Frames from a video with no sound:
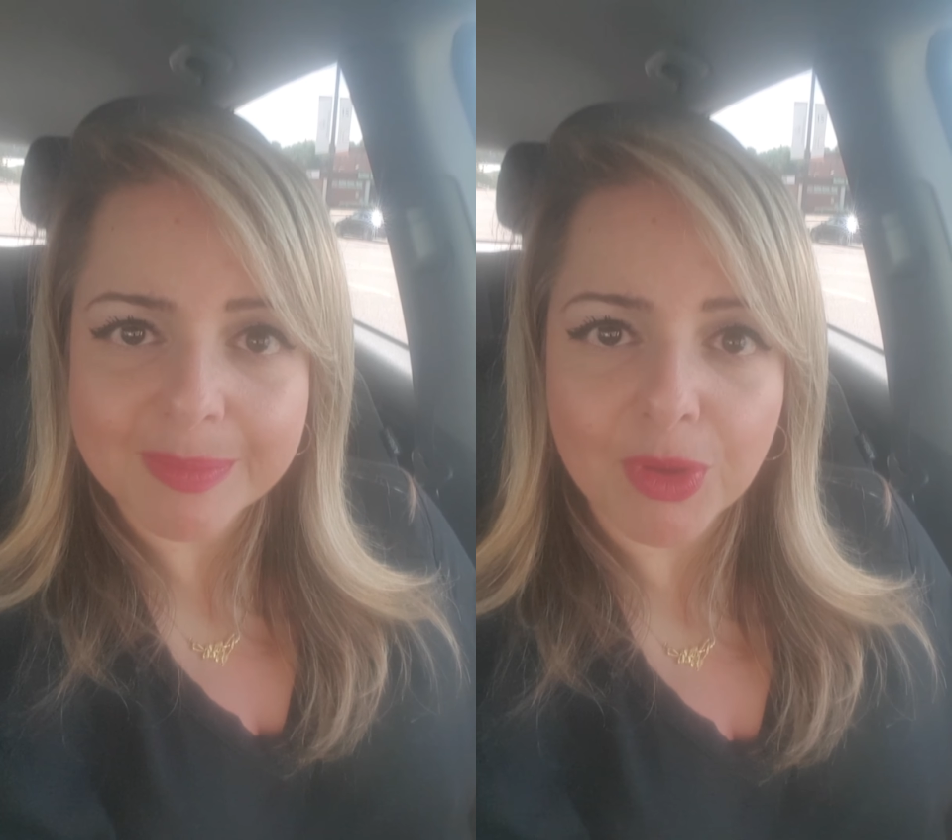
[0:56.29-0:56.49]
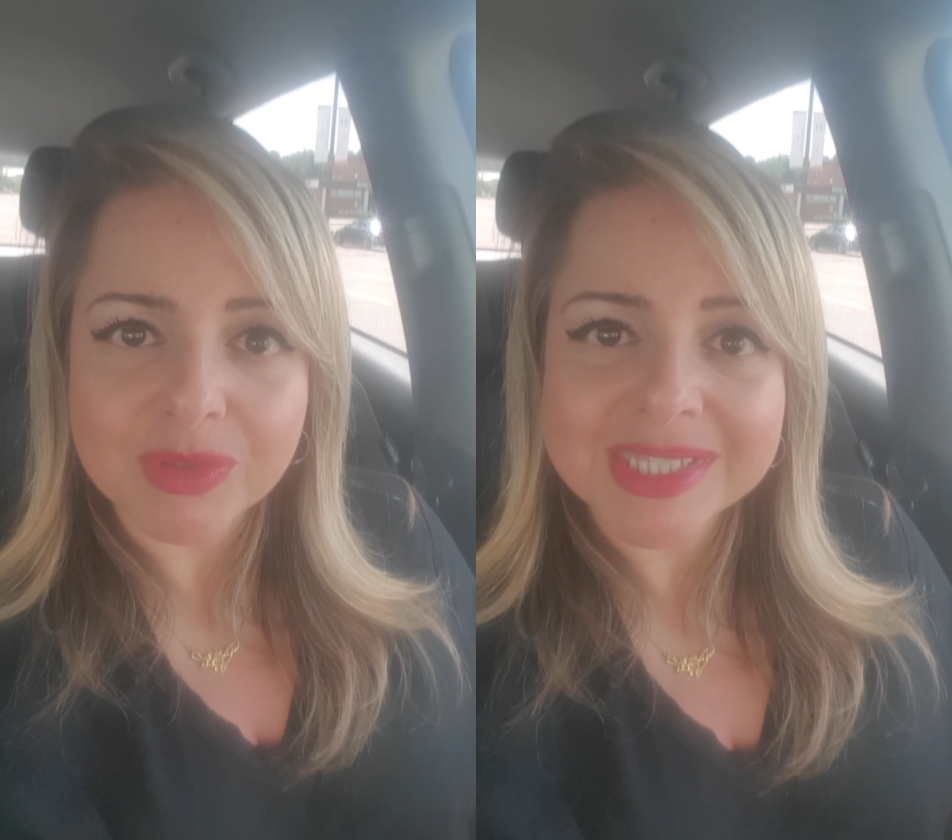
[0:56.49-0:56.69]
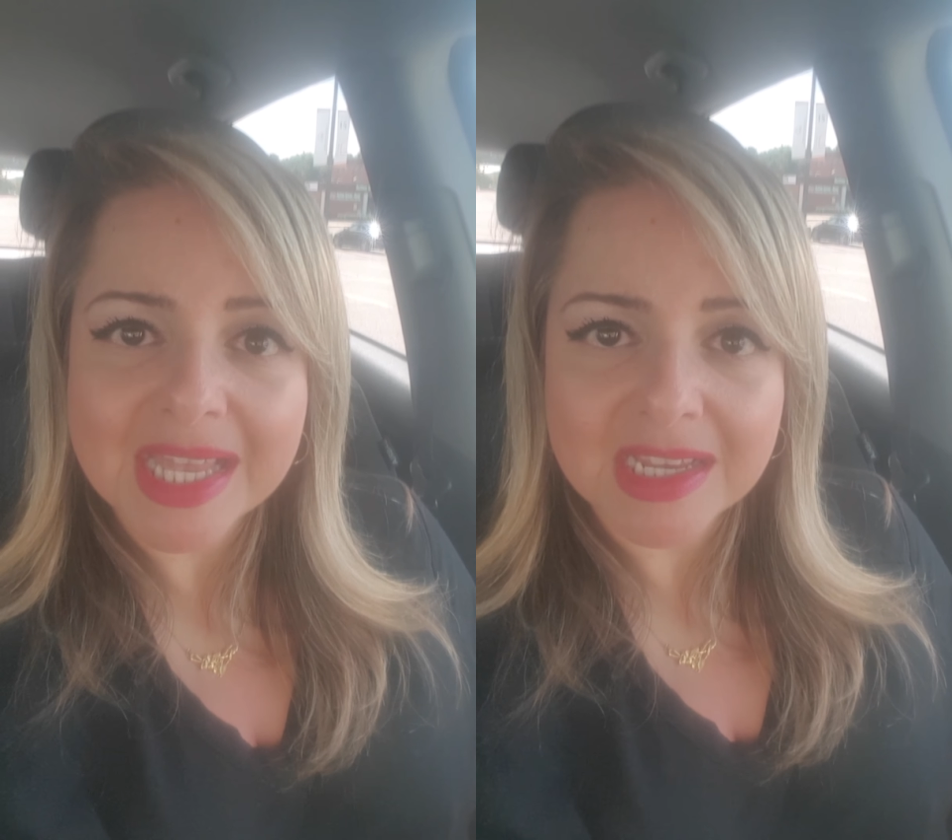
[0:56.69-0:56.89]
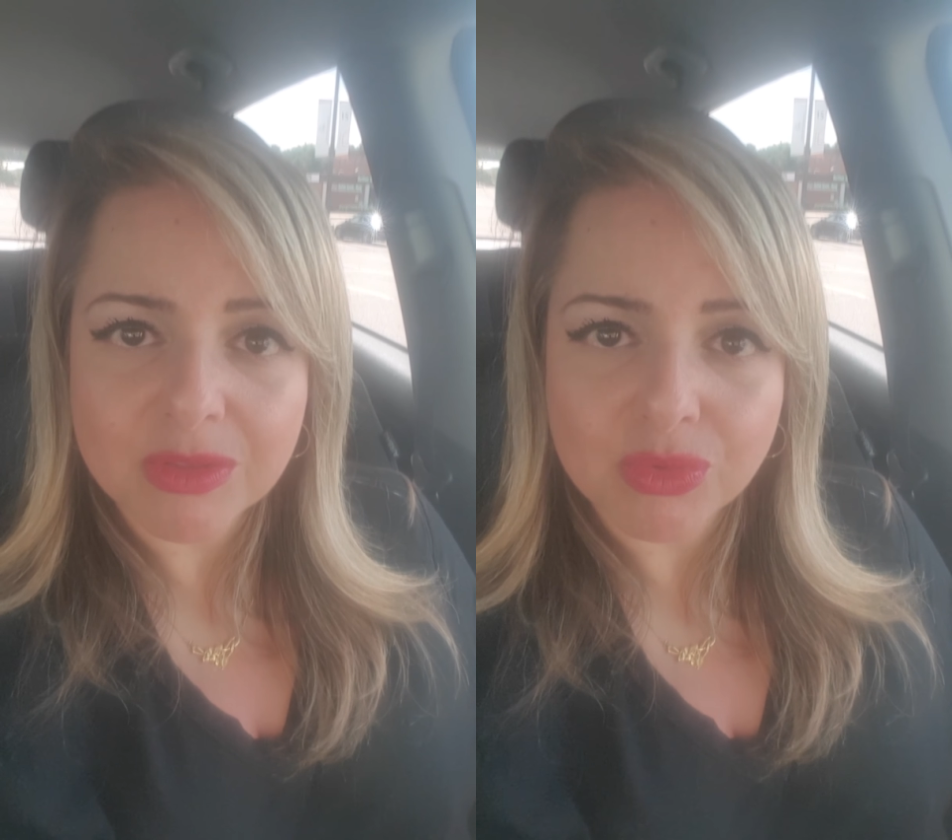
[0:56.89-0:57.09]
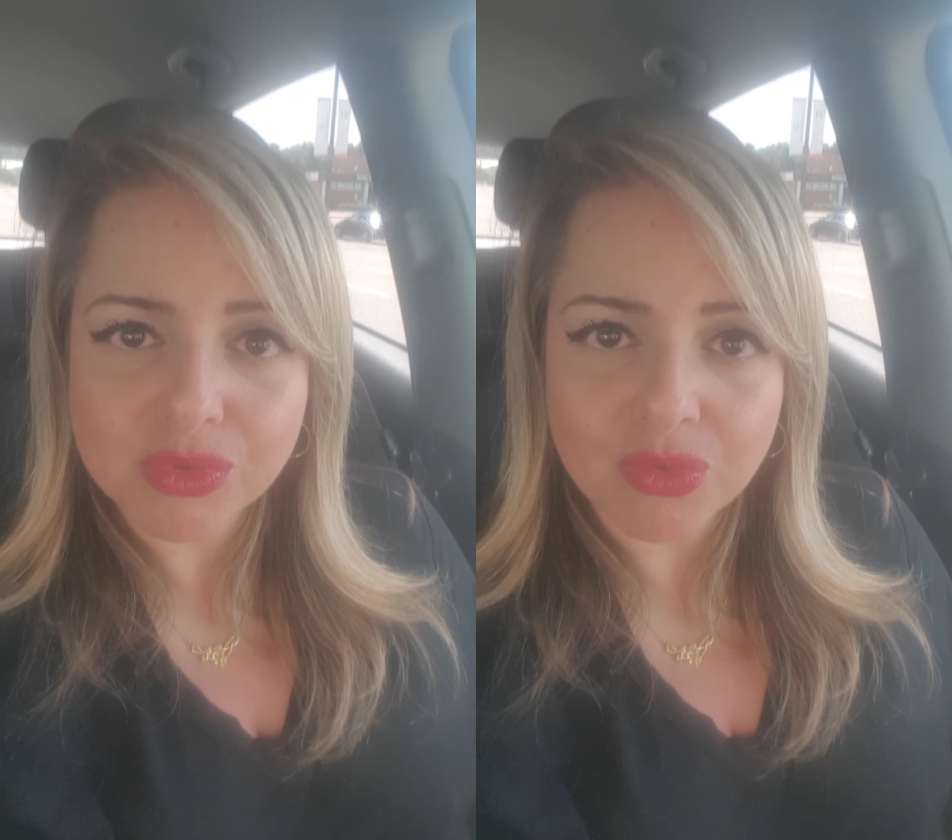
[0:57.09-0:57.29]
about
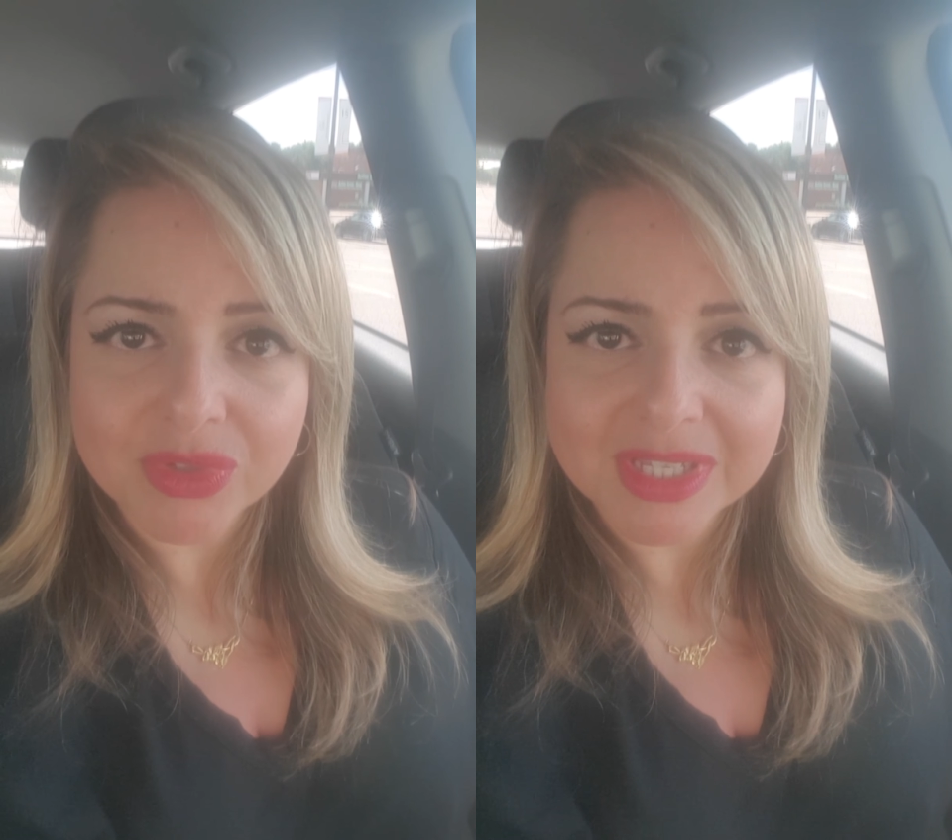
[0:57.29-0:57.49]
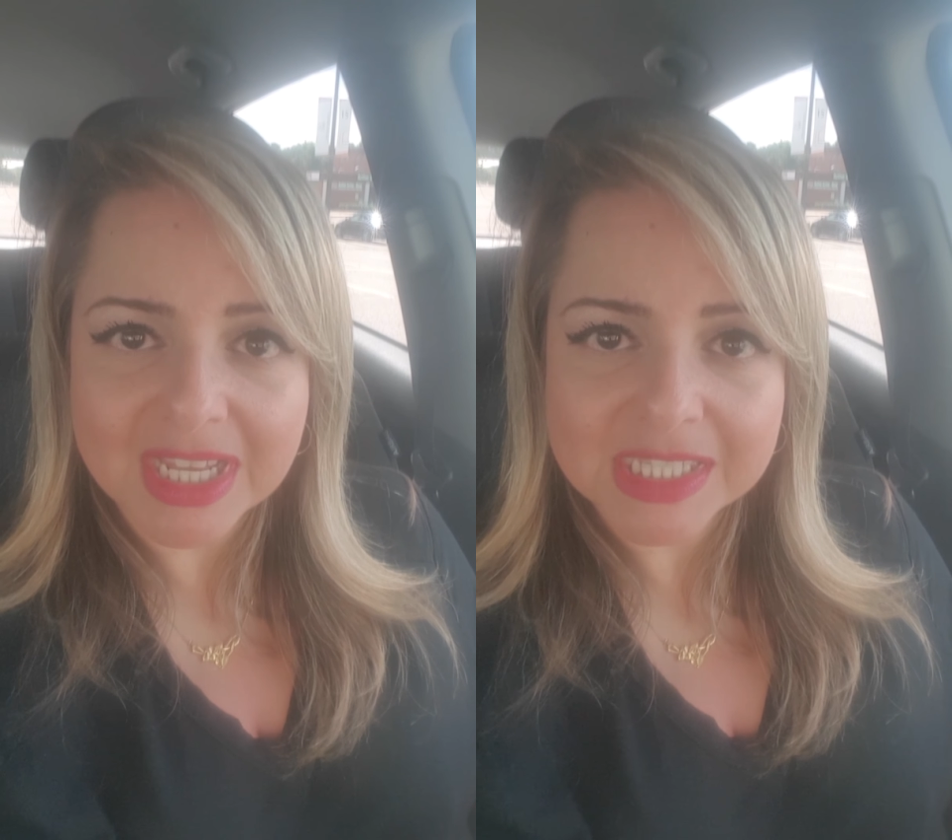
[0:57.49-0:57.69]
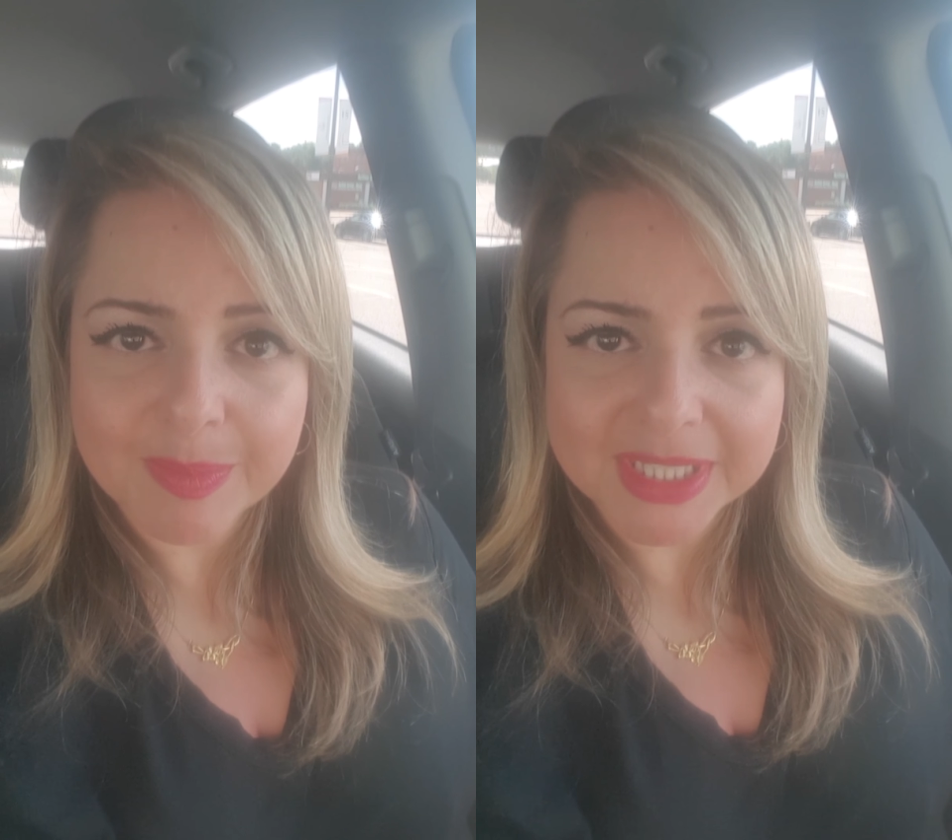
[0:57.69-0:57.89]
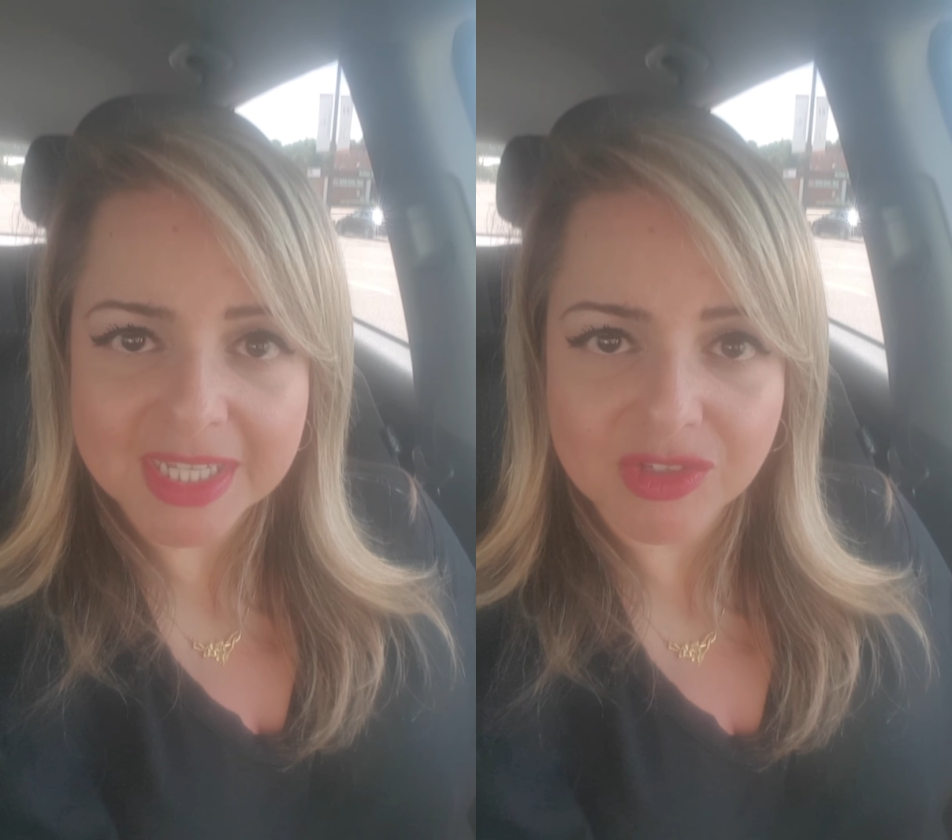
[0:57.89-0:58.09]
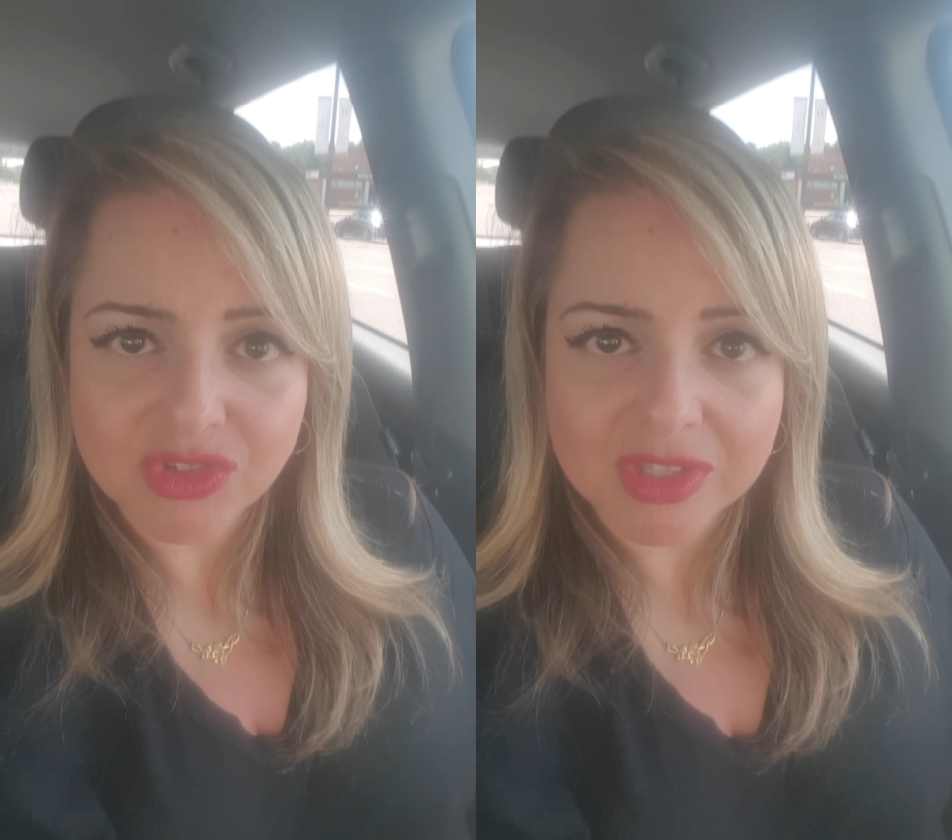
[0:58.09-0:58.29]
setting those goals and
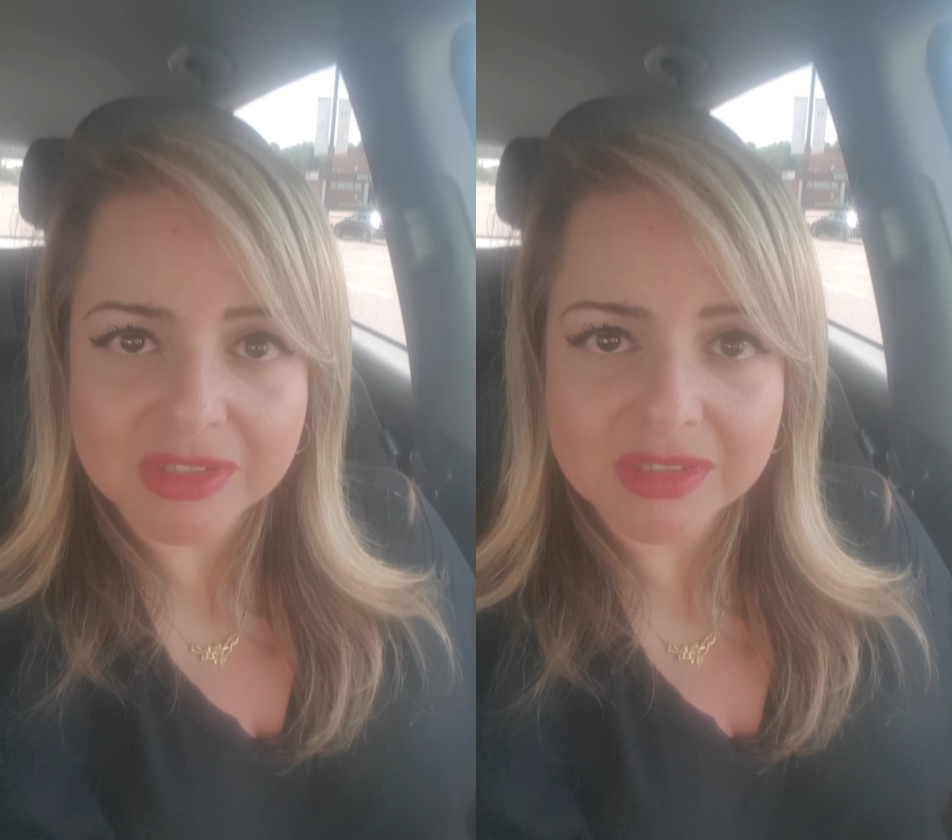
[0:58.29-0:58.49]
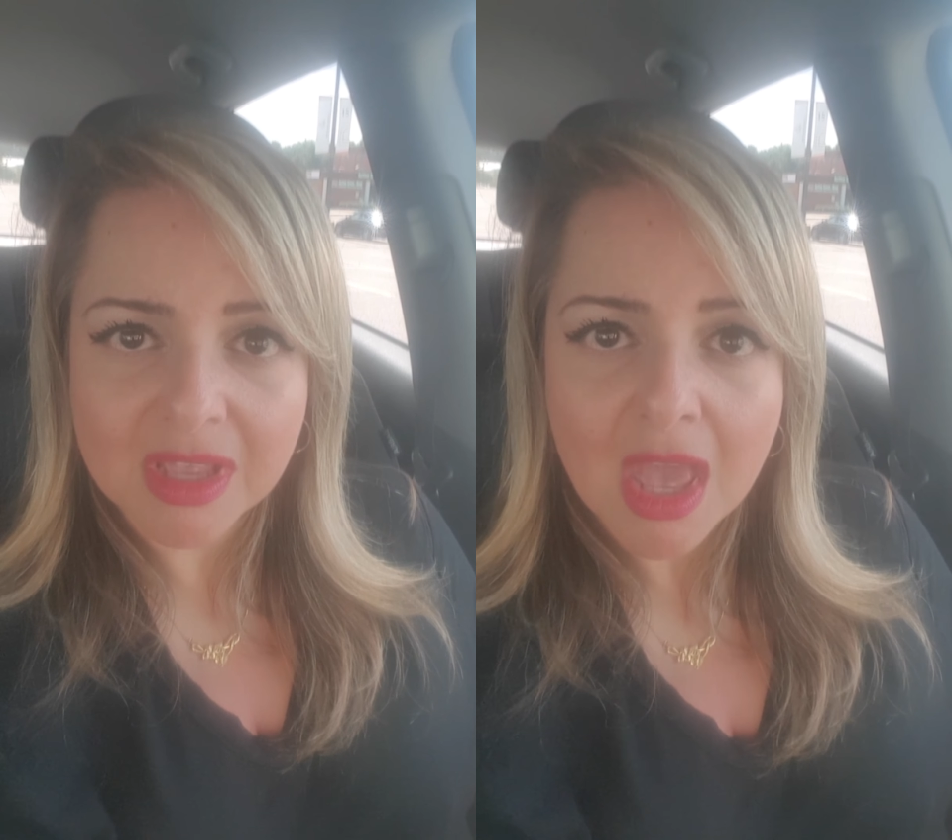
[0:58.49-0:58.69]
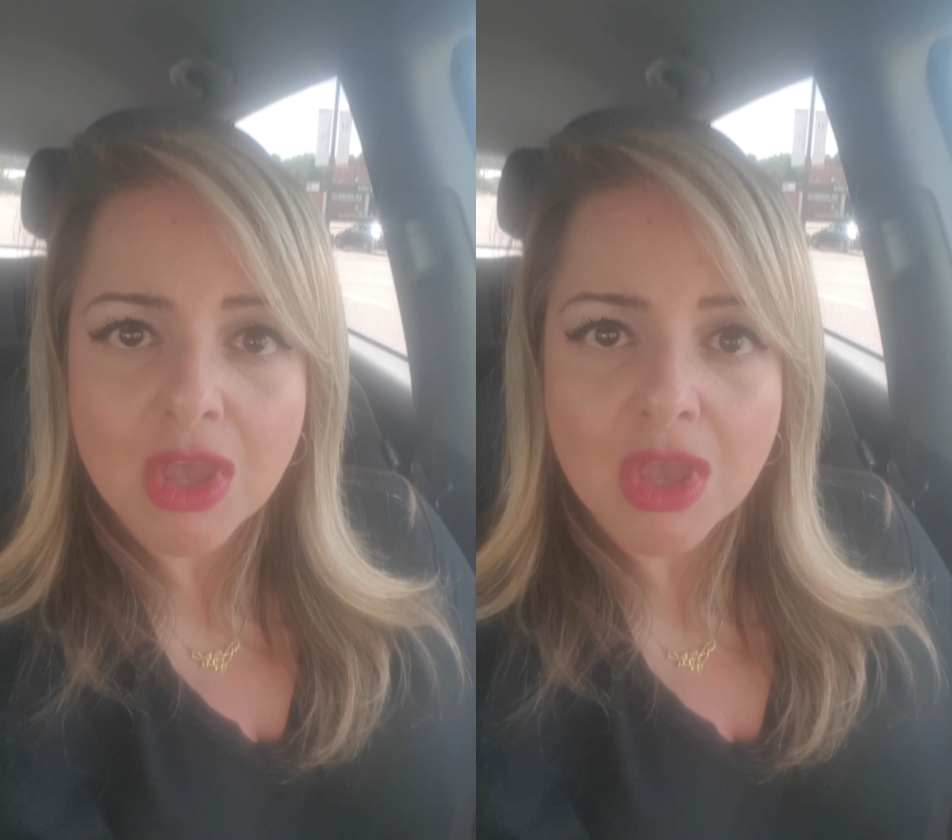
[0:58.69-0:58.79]
expectations.